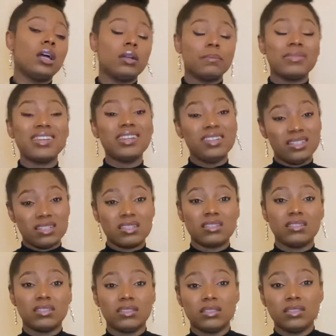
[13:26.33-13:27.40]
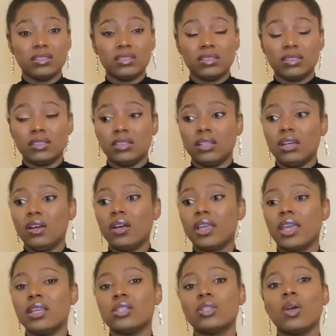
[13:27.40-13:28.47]
Please. Okay,
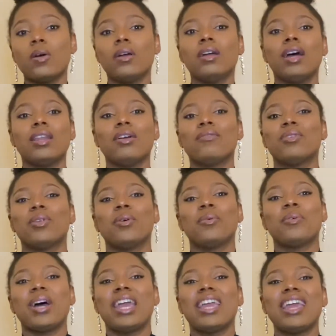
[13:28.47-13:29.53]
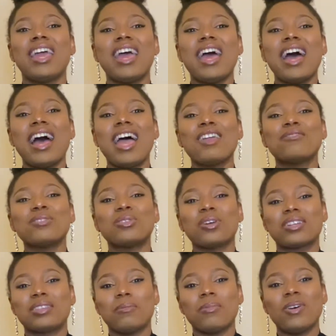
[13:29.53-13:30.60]
so I don't even know why I even talked
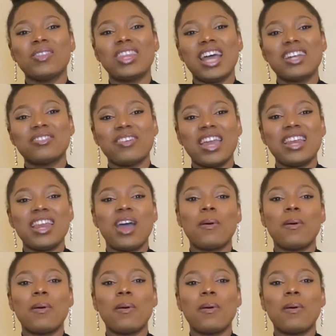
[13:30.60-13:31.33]
about that right now.